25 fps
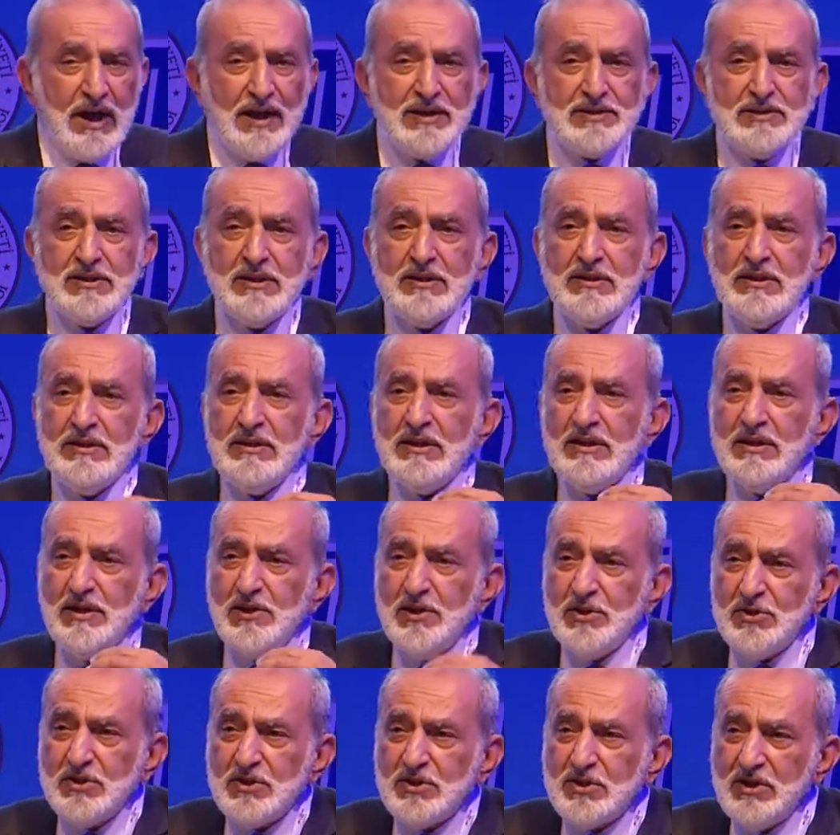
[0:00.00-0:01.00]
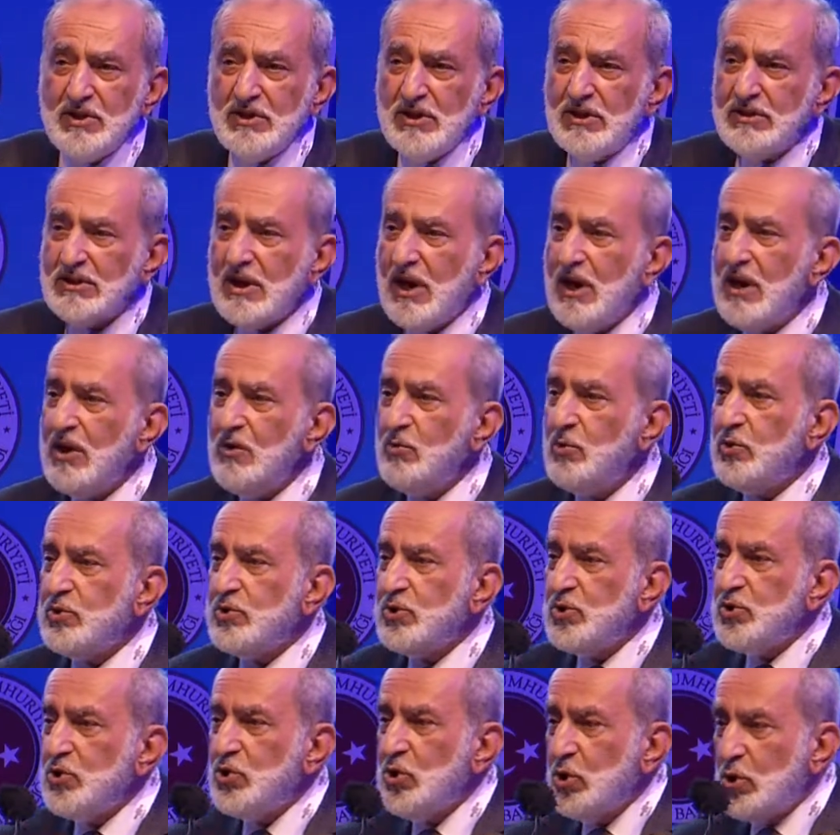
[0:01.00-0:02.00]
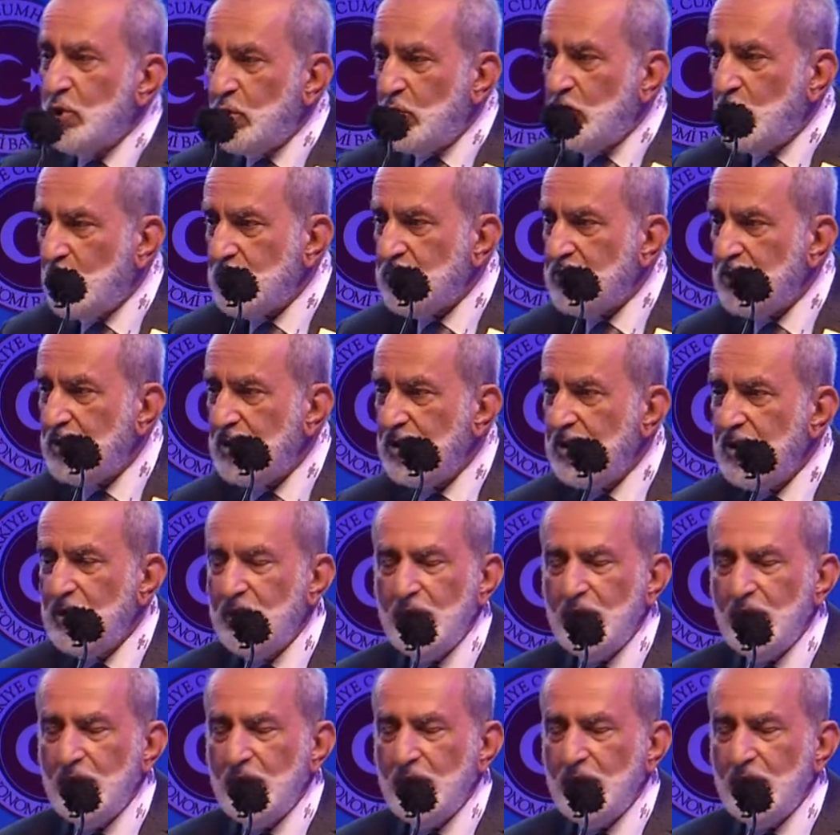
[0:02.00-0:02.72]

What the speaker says: I said, the history that I was taught